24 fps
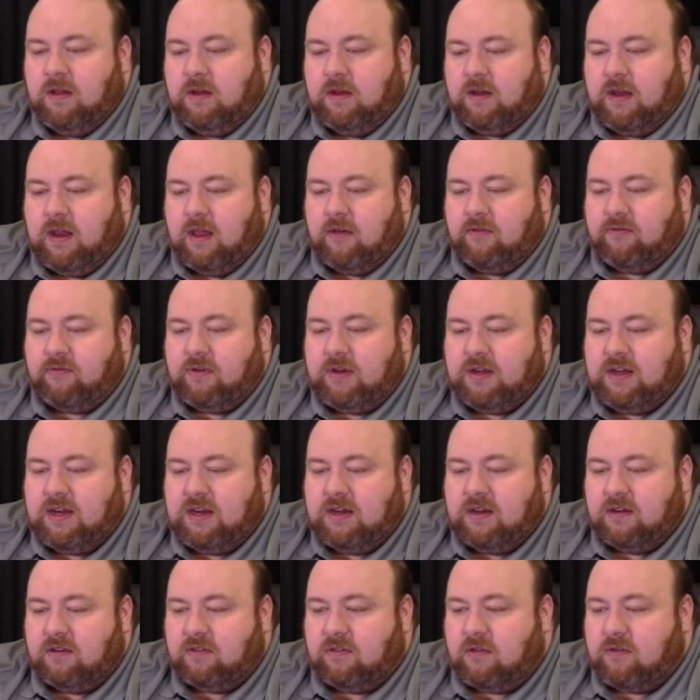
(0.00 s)
Now, if we
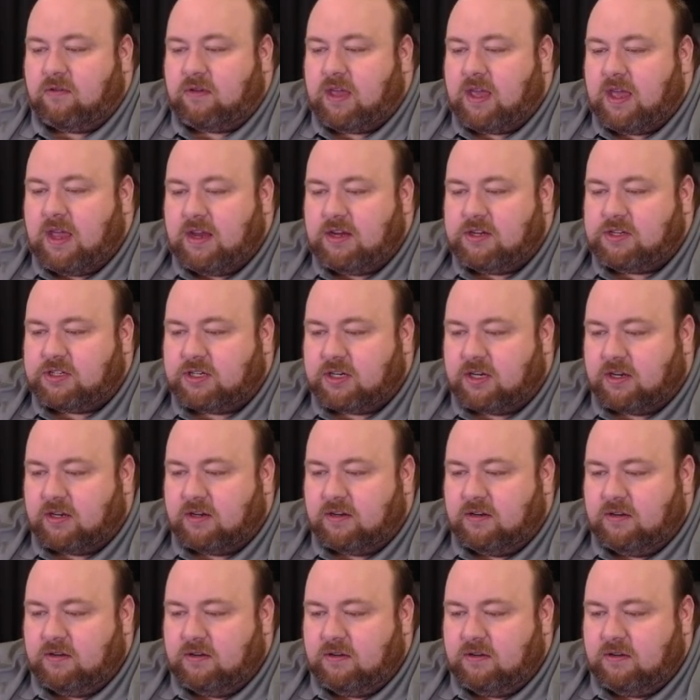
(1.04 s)
needed a location,